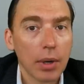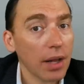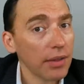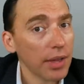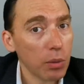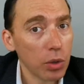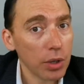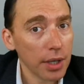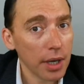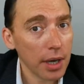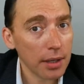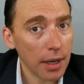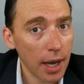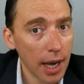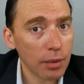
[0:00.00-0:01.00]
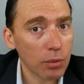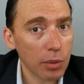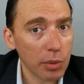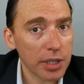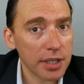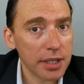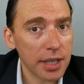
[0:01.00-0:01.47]
Well, they weren't online
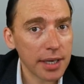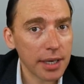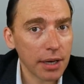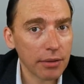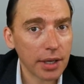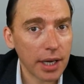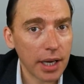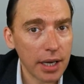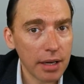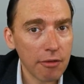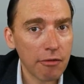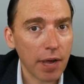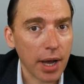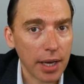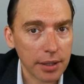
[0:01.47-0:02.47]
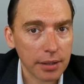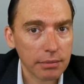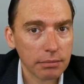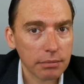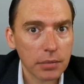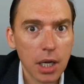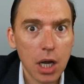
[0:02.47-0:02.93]
when we sent out the
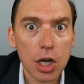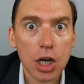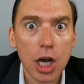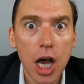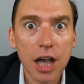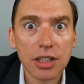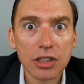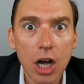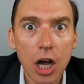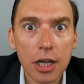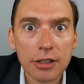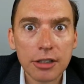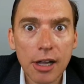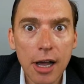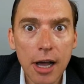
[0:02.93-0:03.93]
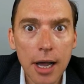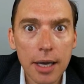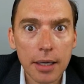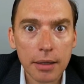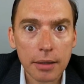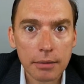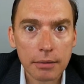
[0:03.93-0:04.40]
invite. Not online.